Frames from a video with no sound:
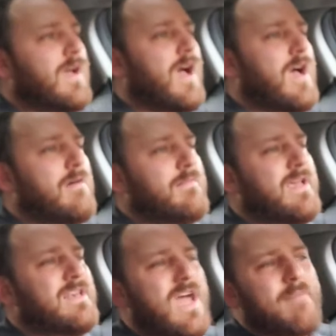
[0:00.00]

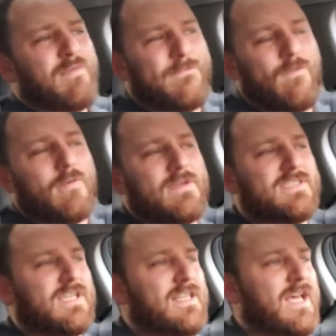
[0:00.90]
And not
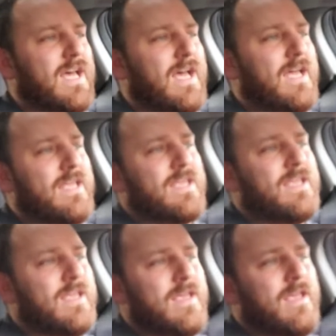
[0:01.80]
performance in the
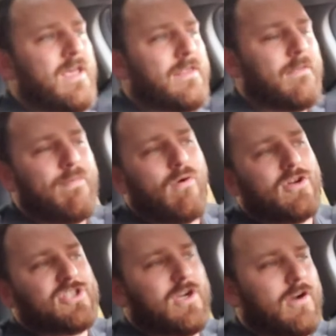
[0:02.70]

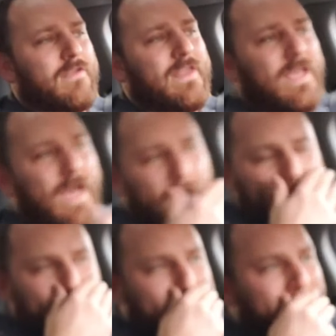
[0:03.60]
Porsche or the
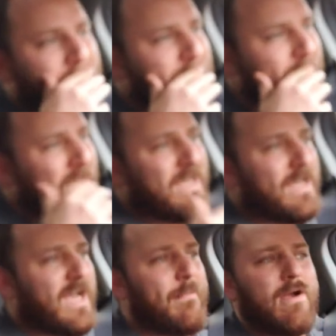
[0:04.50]

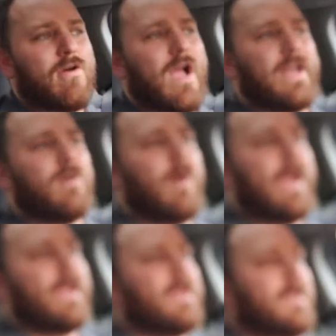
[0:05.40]
Camaro kind of way.